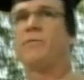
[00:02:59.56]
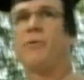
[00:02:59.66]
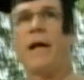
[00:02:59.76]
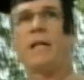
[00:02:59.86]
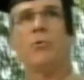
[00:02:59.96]
of
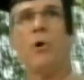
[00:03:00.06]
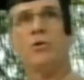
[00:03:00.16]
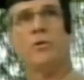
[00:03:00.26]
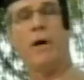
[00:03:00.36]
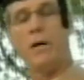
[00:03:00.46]
Franklin
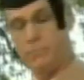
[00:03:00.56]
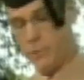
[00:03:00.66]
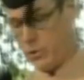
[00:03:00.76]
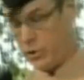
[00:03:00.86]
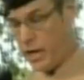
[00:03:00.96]
Roosevelt,
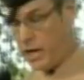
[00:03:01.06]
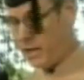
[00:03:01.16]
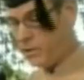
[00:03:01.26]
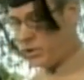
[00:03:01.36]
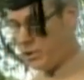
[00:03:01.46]
who said
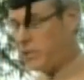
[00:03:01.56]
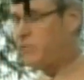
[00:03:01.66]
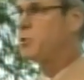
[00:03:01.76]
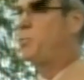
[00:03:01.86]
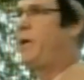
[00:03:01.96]
a
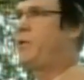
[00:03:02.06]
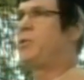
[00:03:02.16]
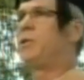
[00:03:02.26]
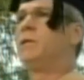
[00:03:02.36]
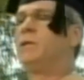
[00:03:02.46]
successful
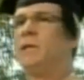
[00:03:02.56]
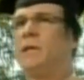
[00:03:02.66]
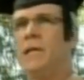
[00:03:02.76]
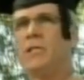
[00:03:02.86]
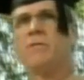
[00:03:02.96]
speech
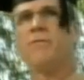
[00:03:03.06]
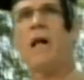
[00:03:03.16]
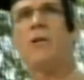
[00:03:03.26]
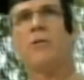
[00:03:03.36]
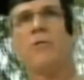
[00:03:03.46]
needs to
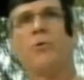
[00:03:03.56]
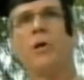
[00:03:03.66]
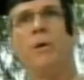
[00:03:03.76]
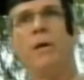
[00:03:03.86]
follow the 3